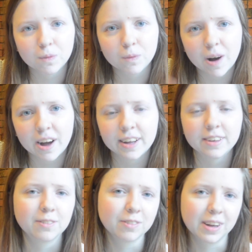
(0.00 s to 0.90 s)

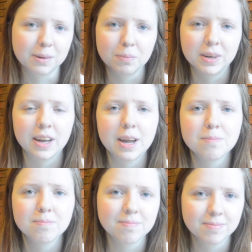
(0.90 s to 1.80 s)
Y, like my name.
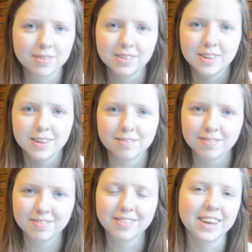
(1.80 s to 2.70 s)

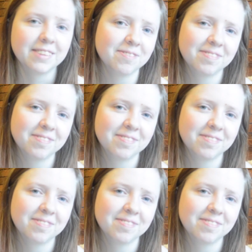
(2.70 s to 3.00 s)
Yeah.